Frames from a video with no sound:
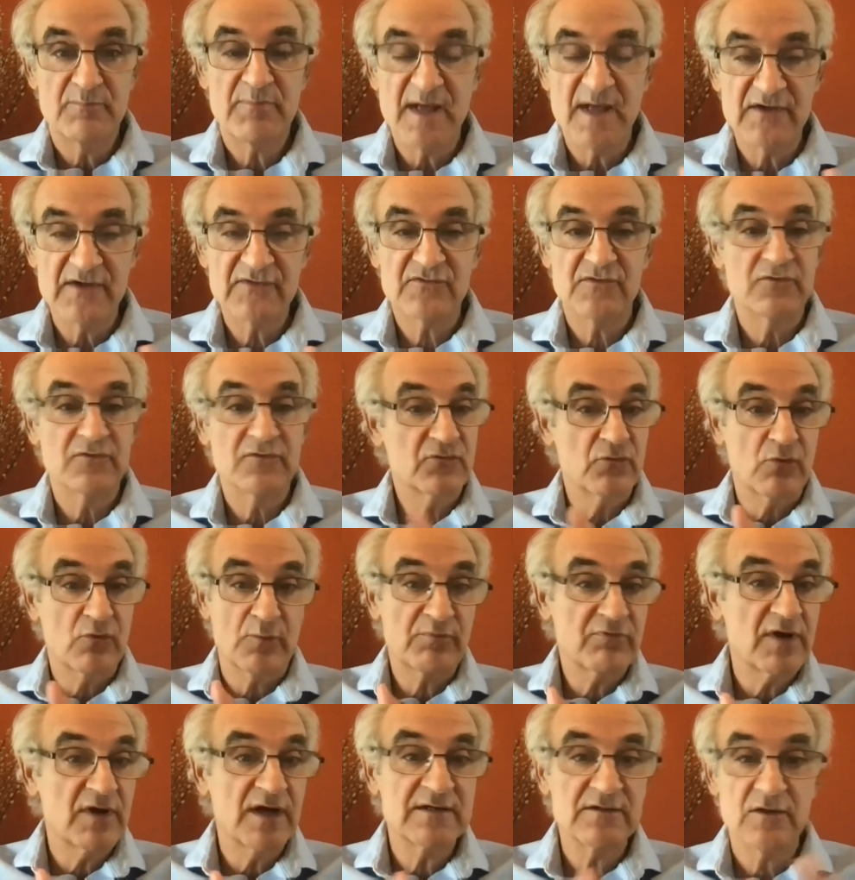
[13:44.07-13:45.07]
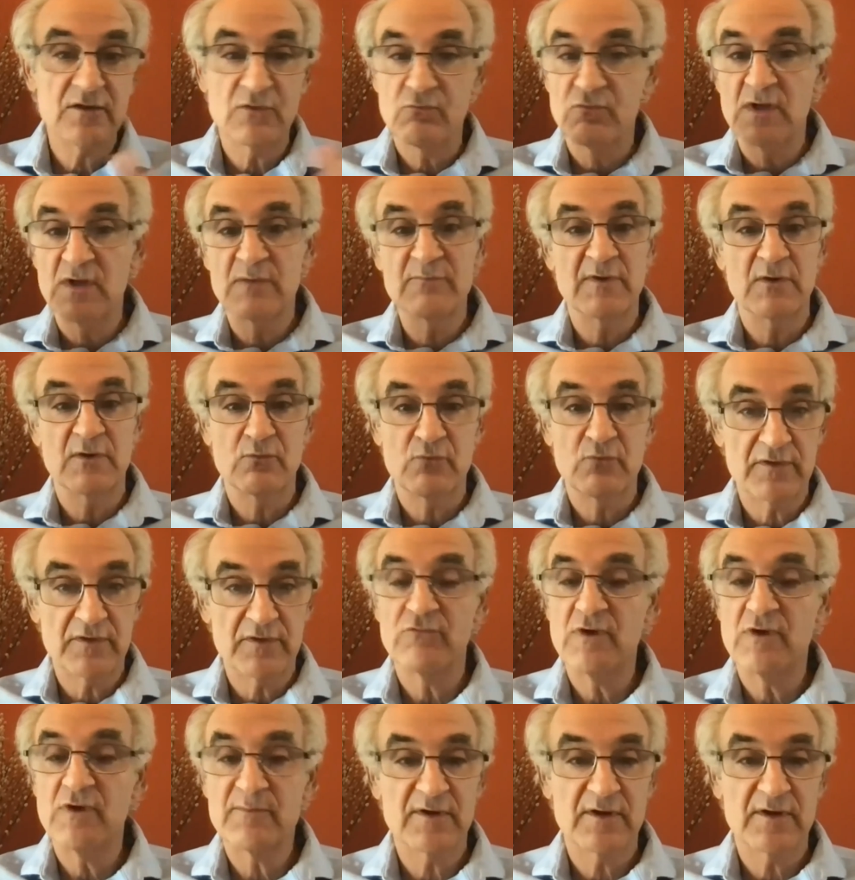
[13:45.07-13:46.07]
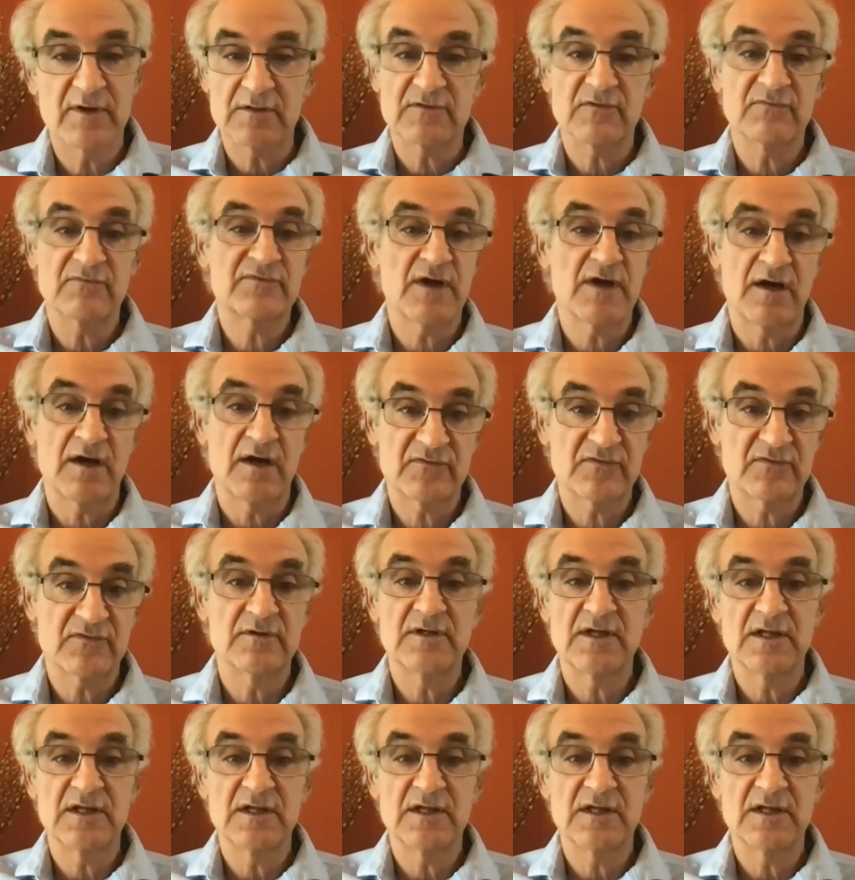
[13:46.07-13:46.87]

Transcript: patients or pregnant women with a reproductive toxin.